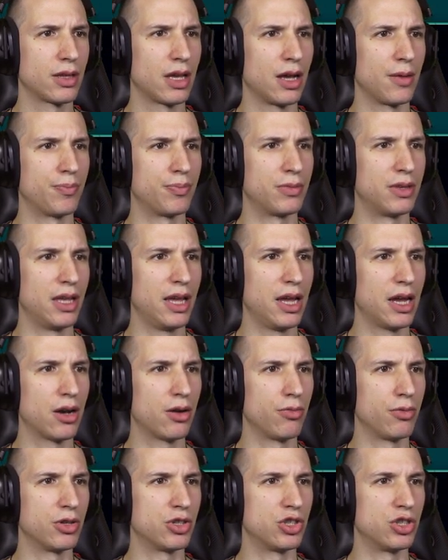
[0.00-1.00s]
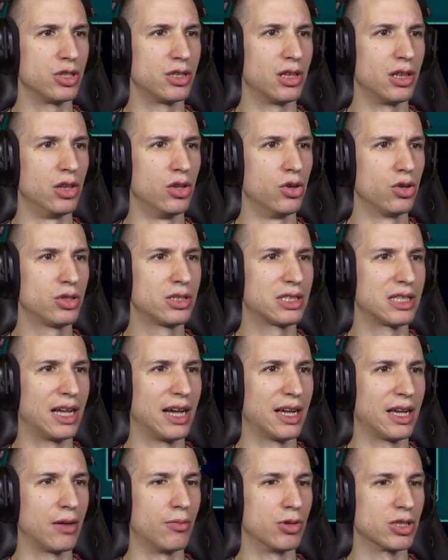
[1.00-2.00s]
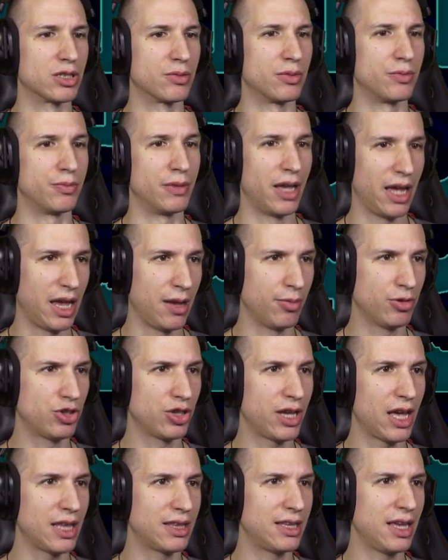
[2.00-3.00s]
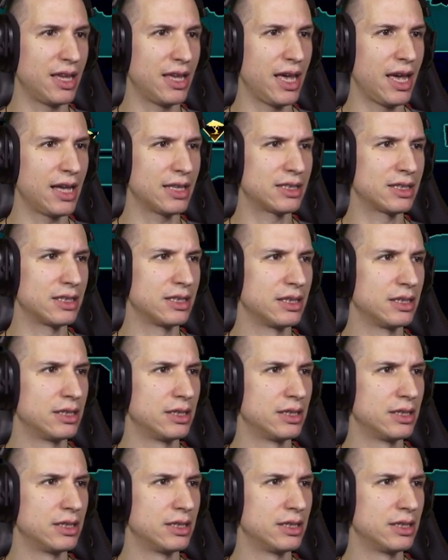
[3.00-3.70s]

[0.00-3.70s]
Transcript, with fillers: Up there, which it looks like I wasn't able to get there yet.